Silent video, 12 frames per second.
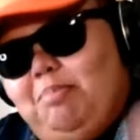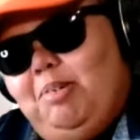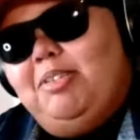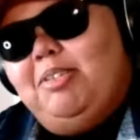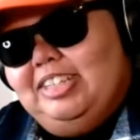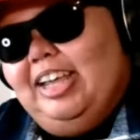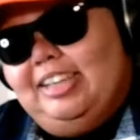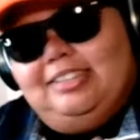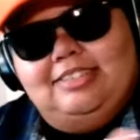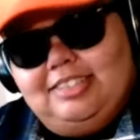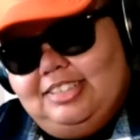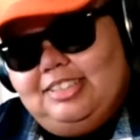Like,
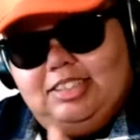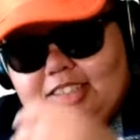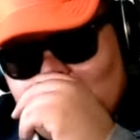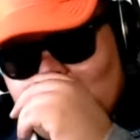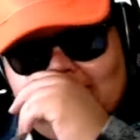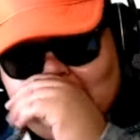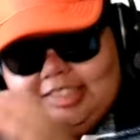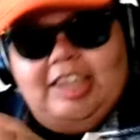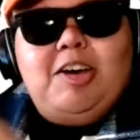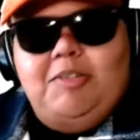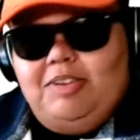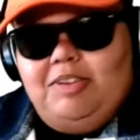just, just stay over
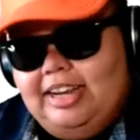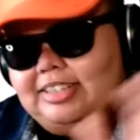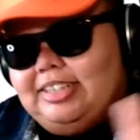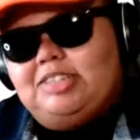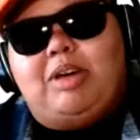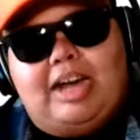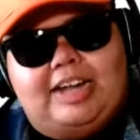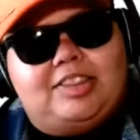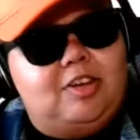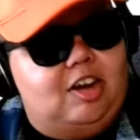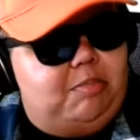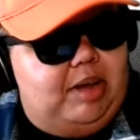there. That, that's what I thought
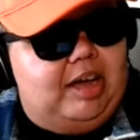about.